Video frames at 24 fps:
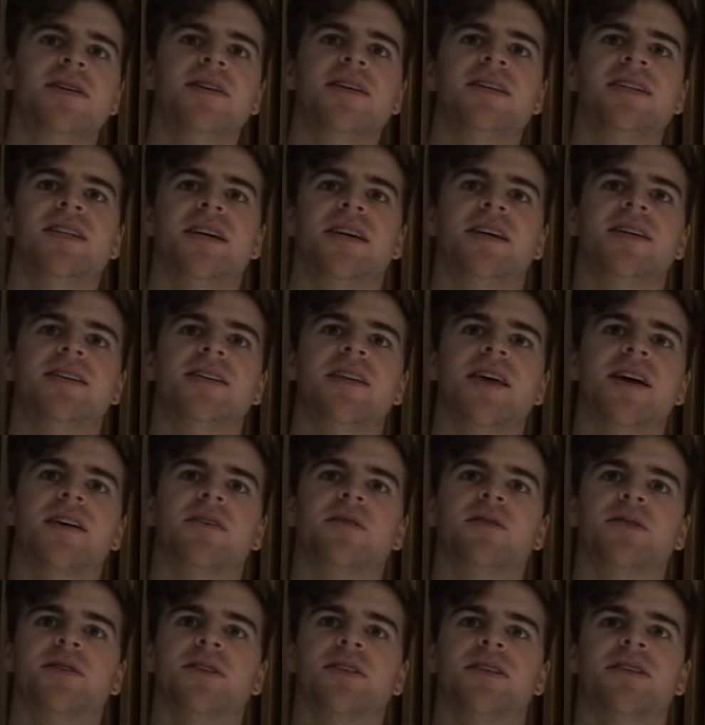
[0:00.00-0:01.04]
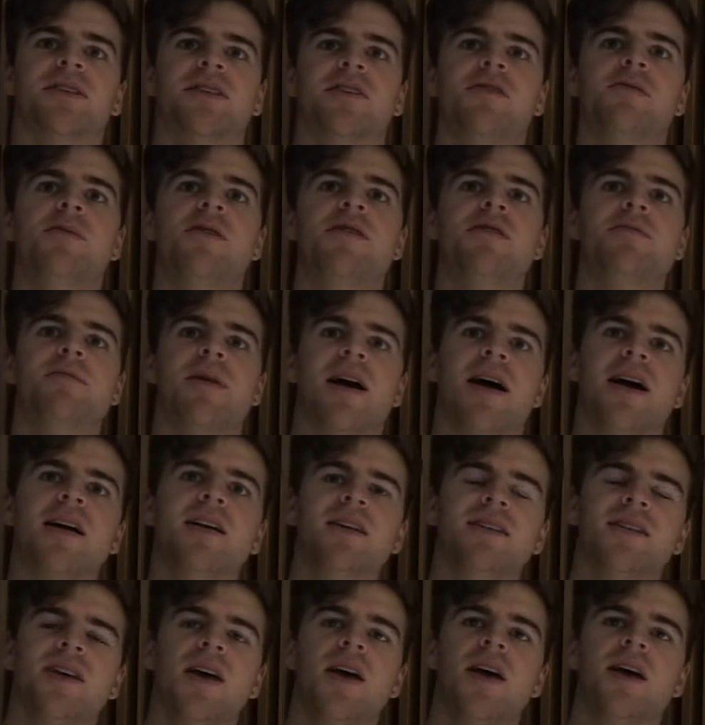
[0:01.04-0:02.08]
disease that causes low bone mass,